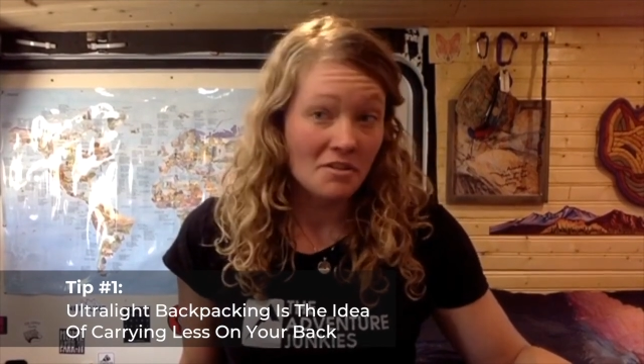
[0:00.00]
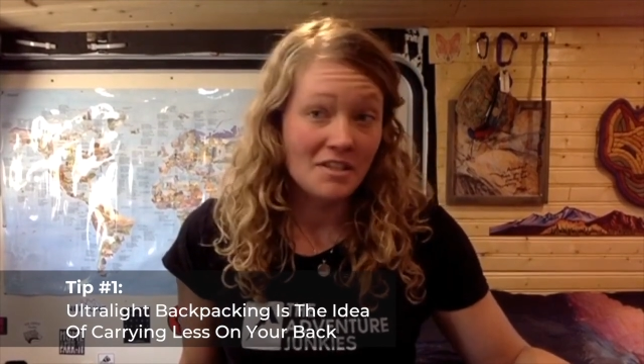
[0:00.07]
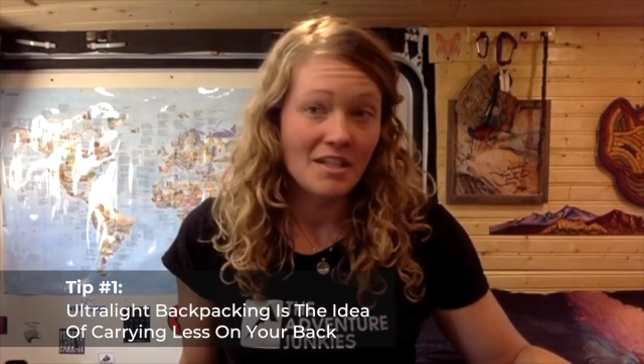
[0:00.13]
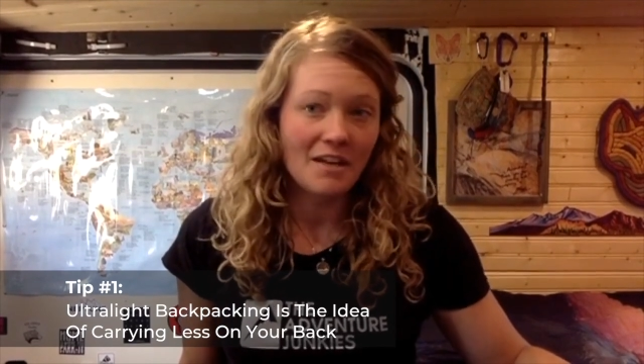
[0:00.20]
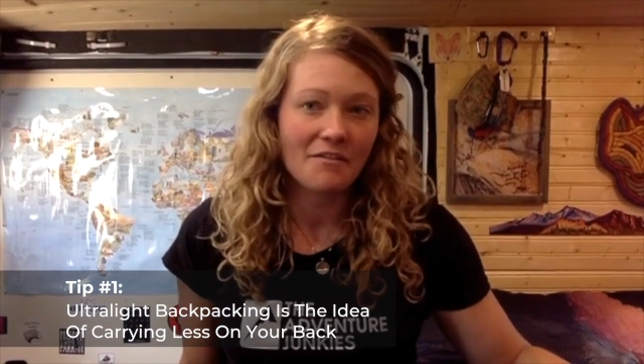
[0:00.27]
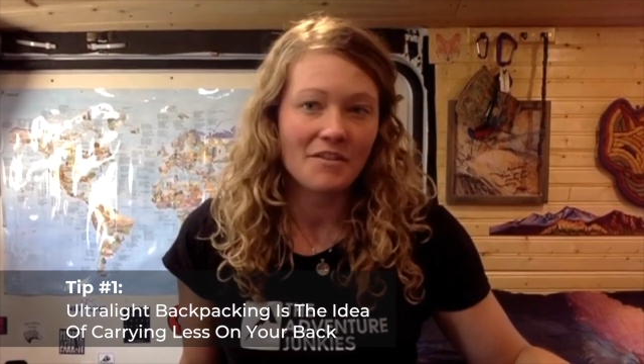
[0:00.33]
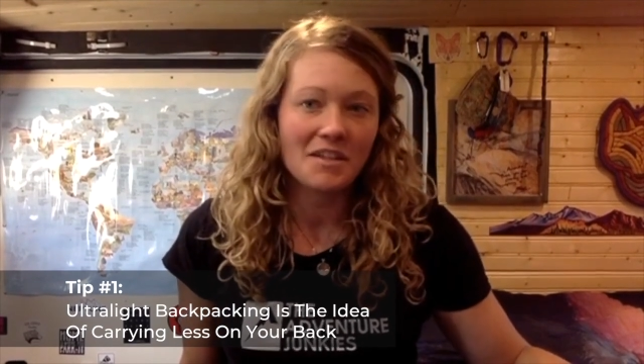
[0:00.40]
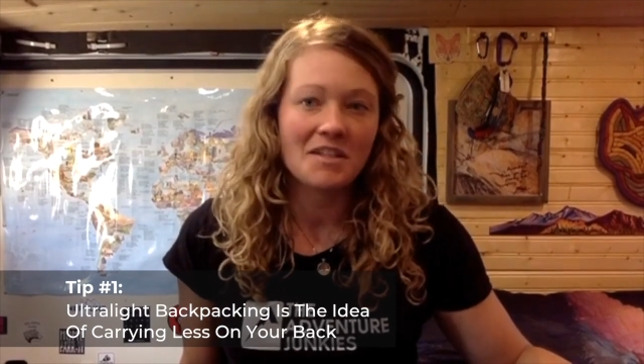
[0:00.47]

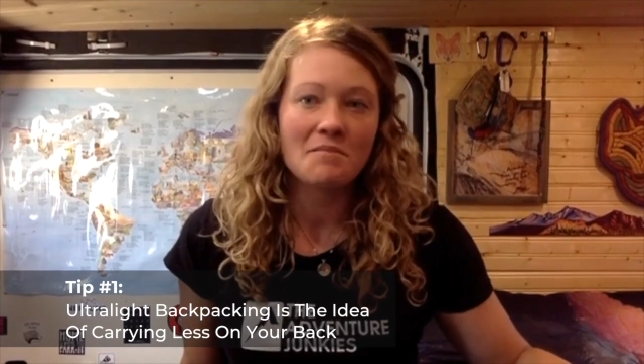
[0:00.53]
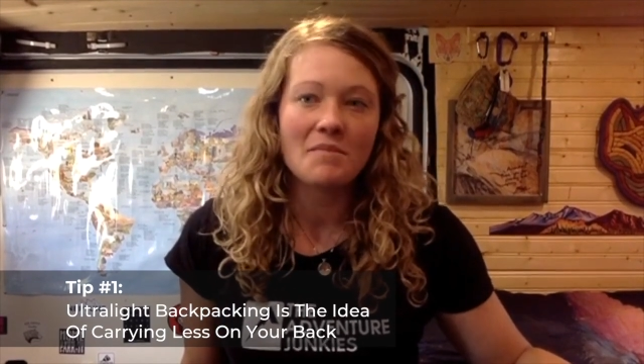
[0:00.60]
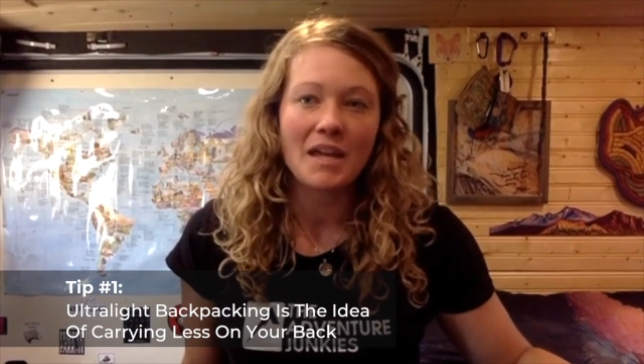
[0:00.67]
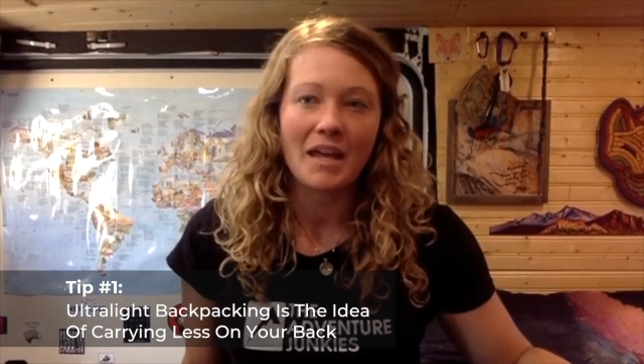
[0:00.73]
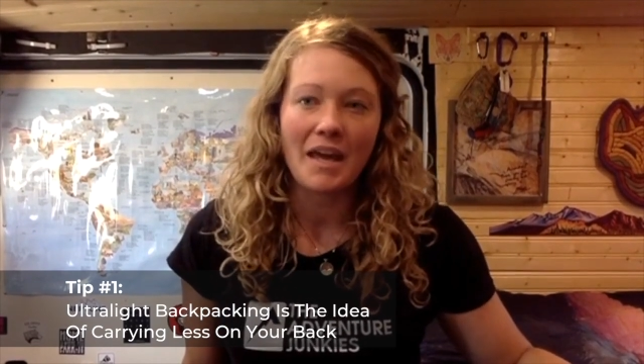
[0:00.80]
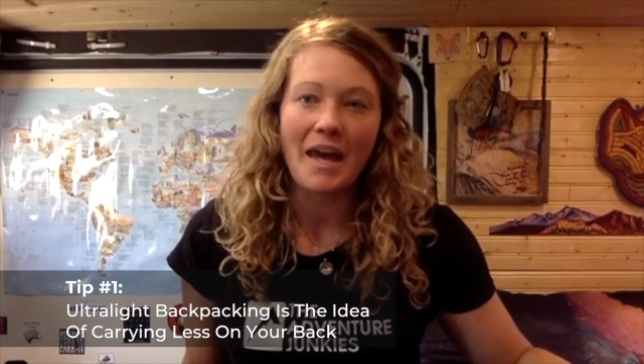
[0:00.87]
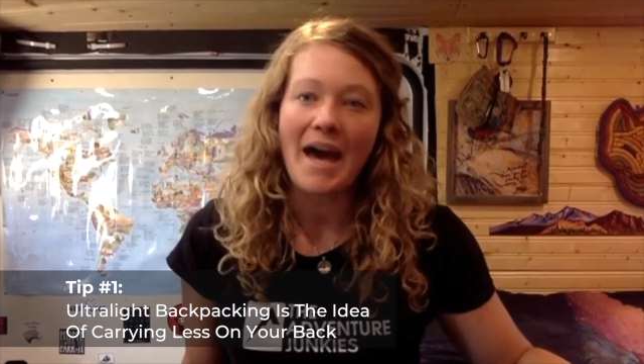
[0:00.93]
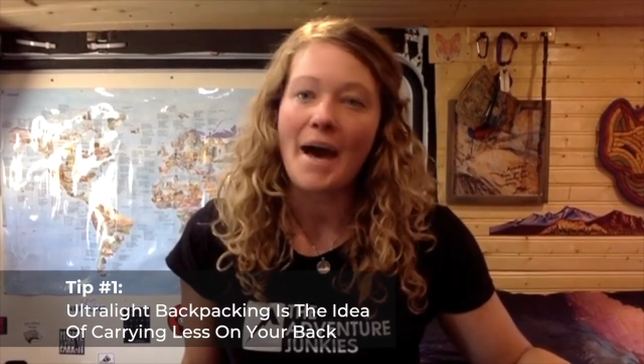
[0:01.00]
definitely
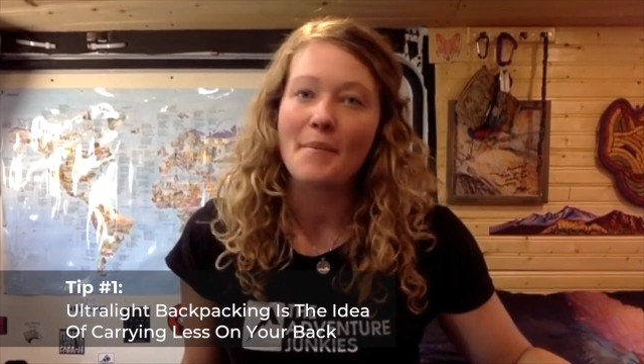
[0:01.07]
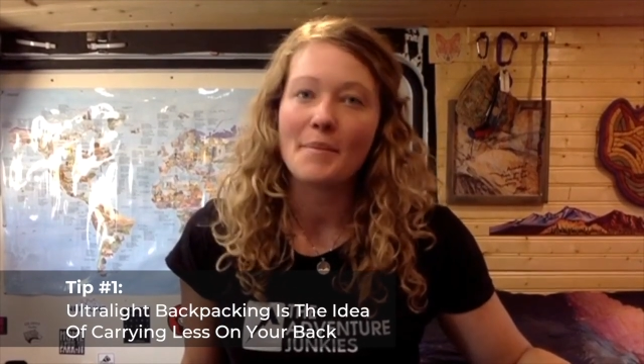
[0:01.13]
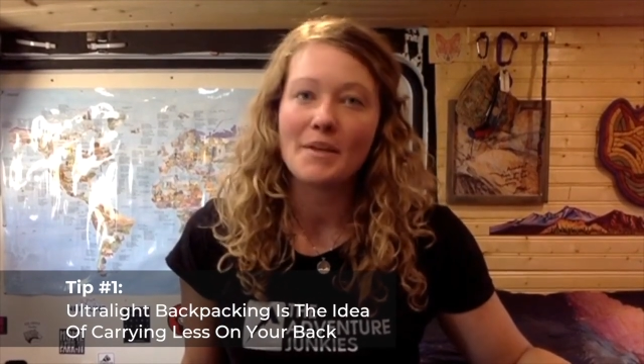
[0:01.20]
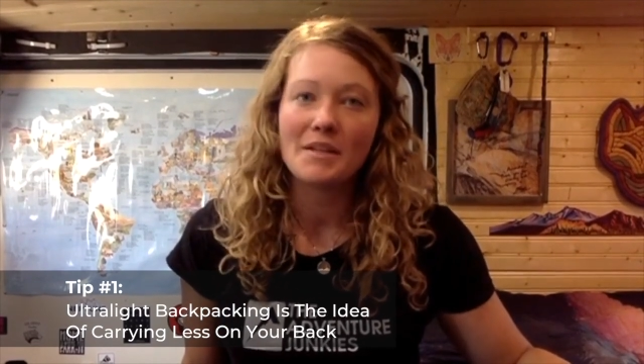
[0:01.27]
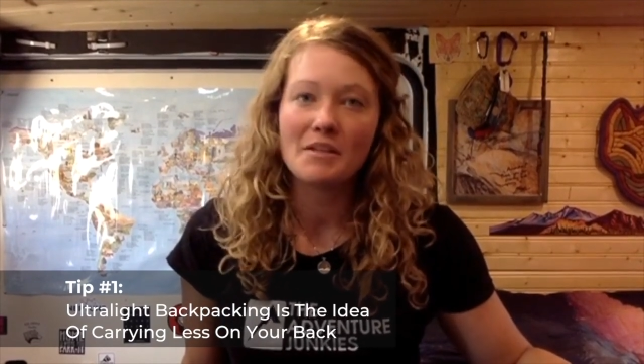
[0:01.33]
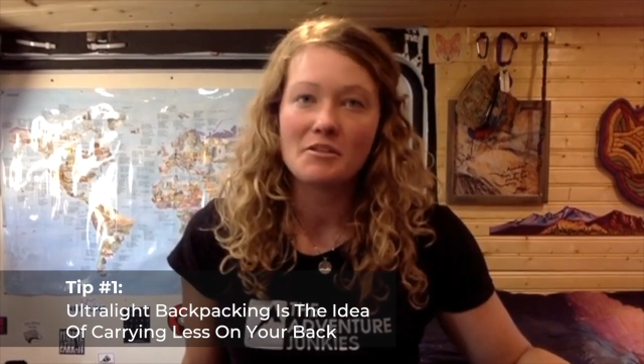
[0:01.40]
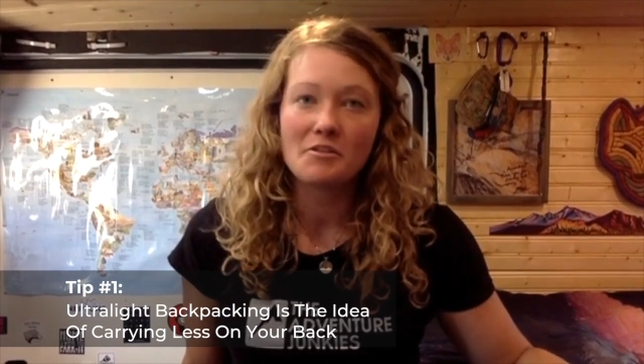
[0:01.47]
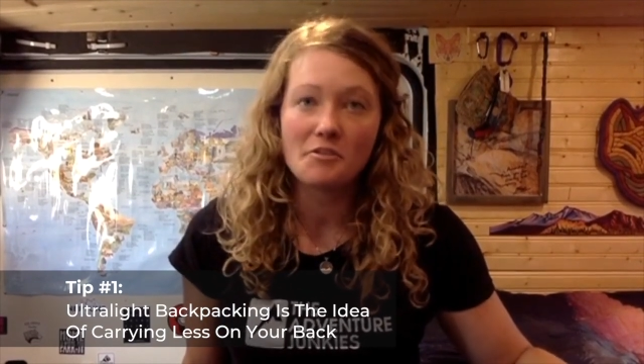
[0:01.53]
make it
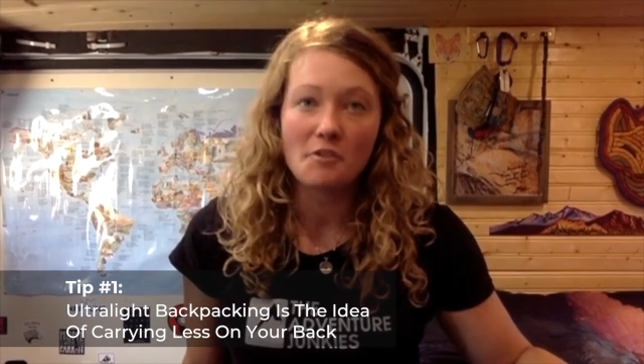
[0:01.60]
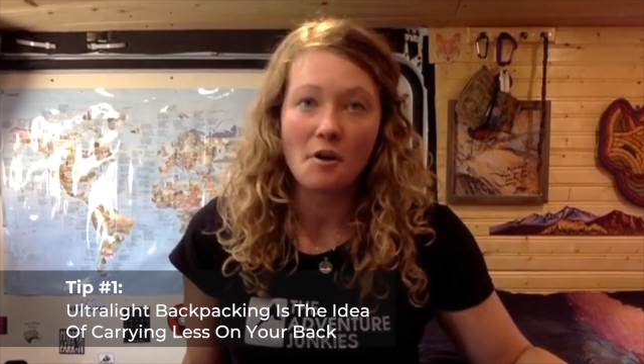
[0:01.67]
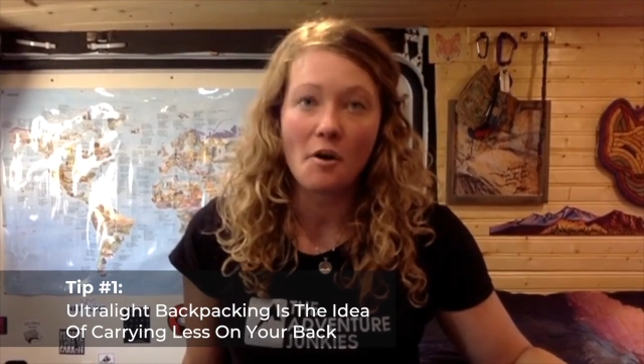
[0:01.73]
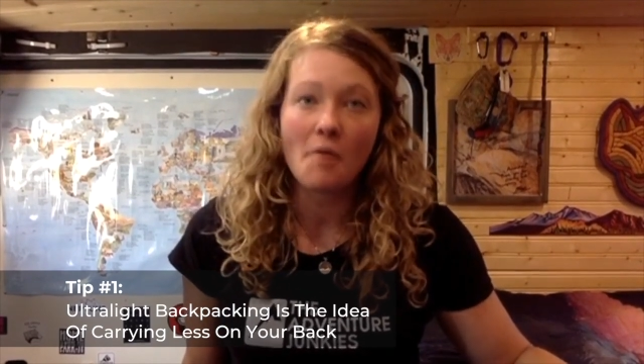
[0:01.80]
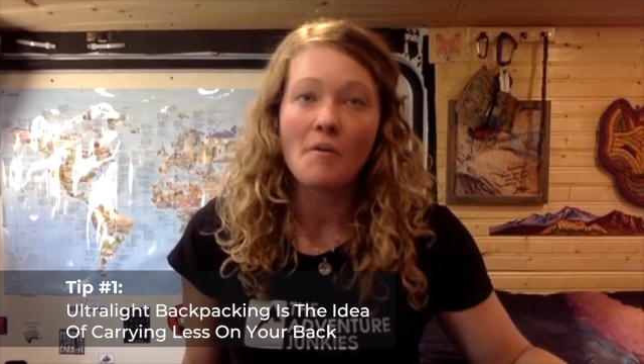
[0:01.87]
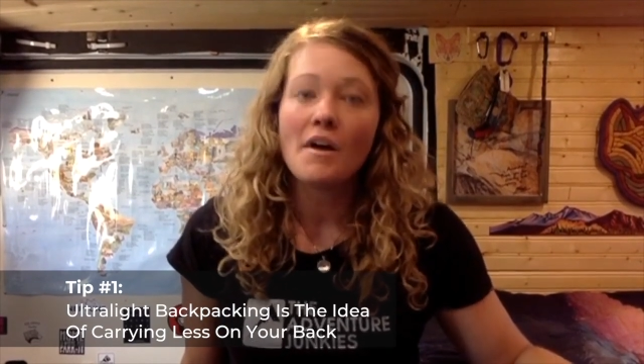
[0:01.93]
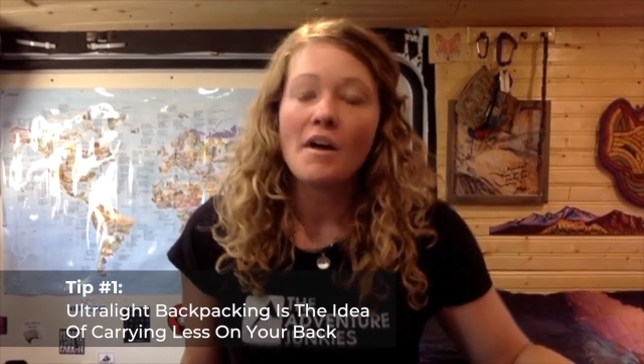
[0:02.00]
happen. So